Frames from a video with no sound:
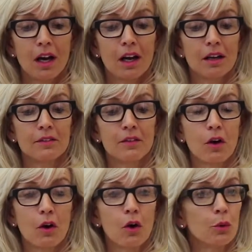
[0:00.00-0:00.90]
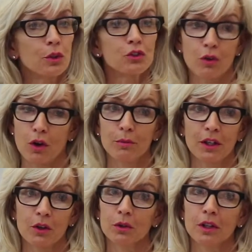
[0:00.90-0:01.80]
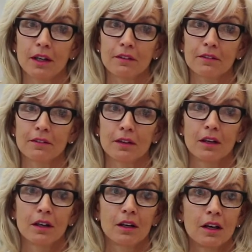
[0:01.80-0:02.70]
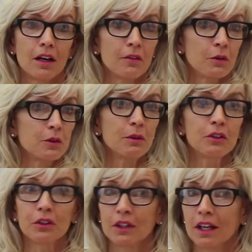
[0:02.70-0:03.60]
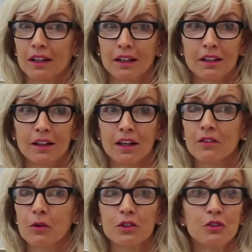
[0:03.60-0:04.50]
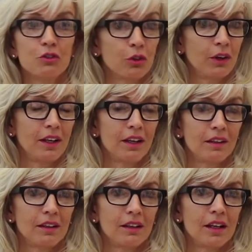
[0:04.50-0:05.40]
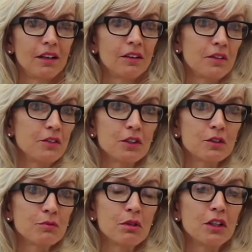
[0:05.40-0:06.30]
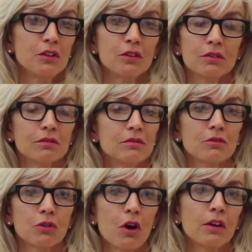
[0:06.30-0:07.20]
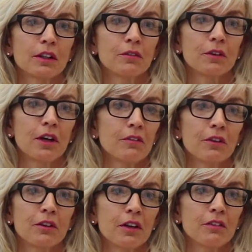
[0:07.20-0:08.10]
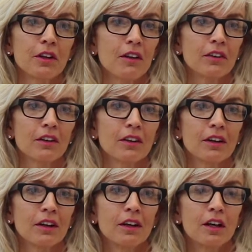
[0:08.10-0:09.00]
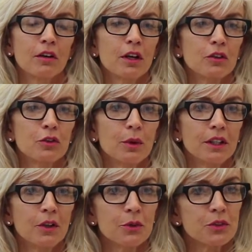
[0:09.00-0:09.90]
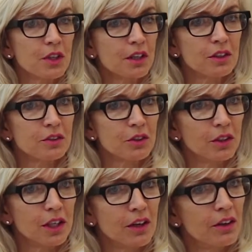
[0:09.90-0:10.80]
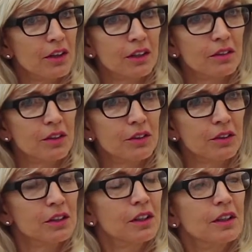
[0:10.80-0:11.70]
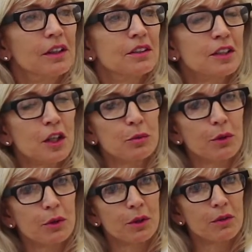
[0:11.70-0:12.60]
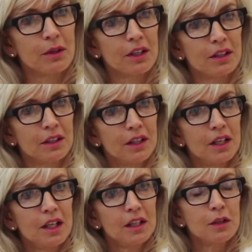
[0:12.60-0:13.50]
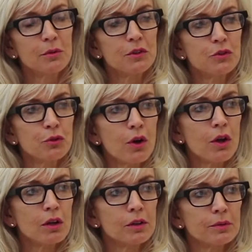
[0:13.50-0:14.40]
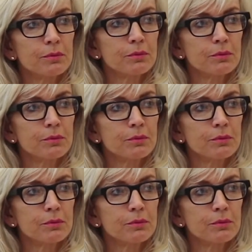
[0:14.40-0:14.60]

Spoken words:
I've always drawn my whole life. I've always been good at it. I've always enjoyed it. And I've just been drawing forever and ever and ever. Around 2006, I started carrying a little sketchbook with me, and I would draw,